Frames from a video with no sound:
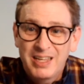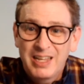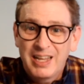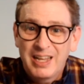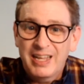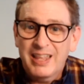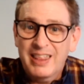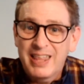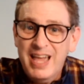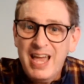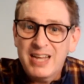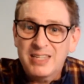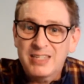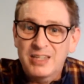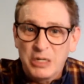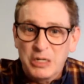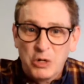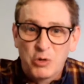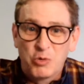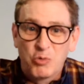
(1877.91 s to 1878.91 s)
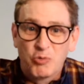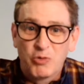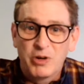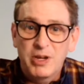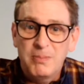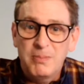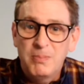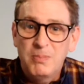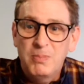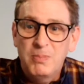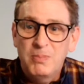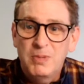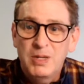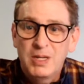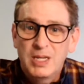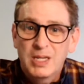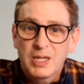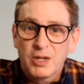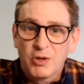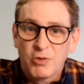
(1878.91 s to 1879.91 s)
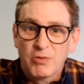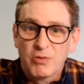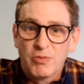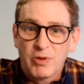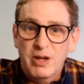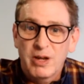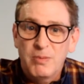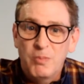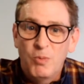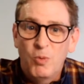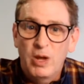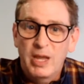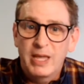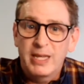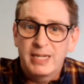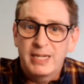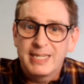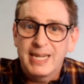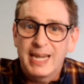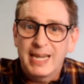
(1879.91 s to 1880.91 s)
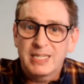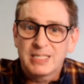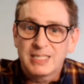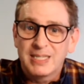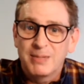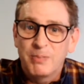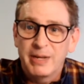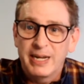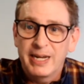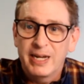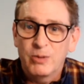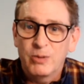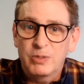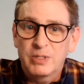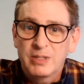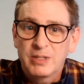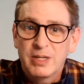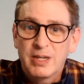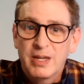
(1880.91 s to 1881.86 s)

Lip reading: Like, that is a grim way to take someone out.